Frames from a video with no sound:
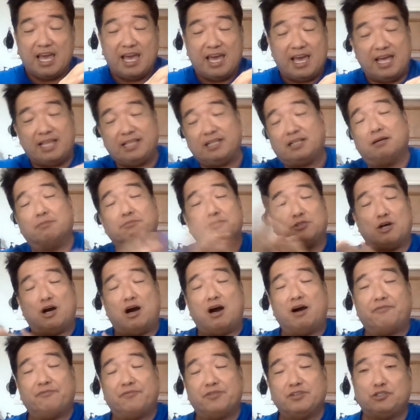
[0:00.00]
and comes
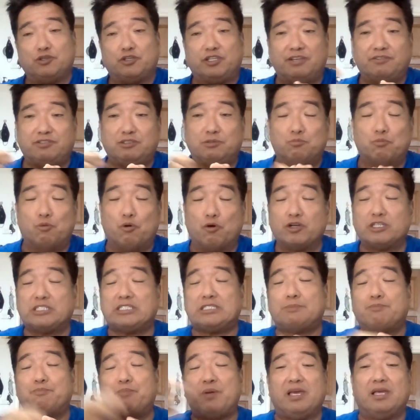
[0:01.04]
off, so it gives you more
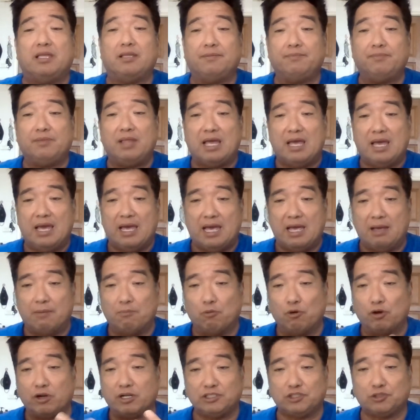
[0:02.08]
spin and
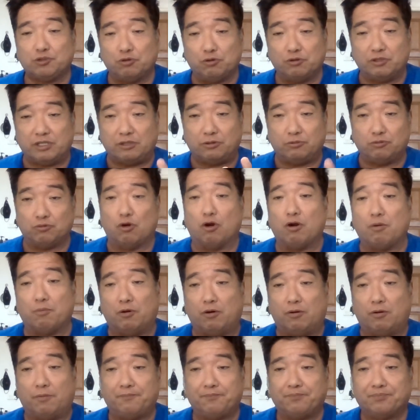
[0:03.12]
more control than
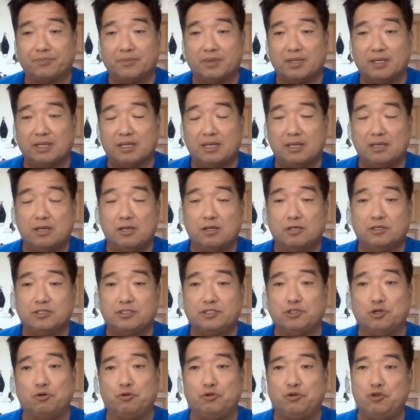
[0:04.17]
normal.
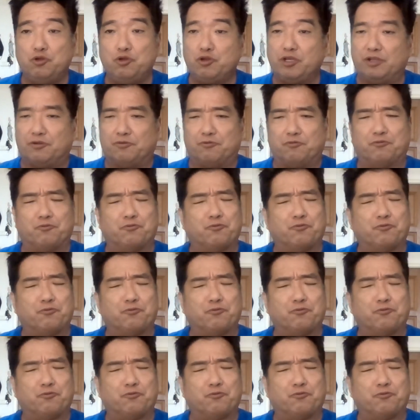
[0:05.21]
So you can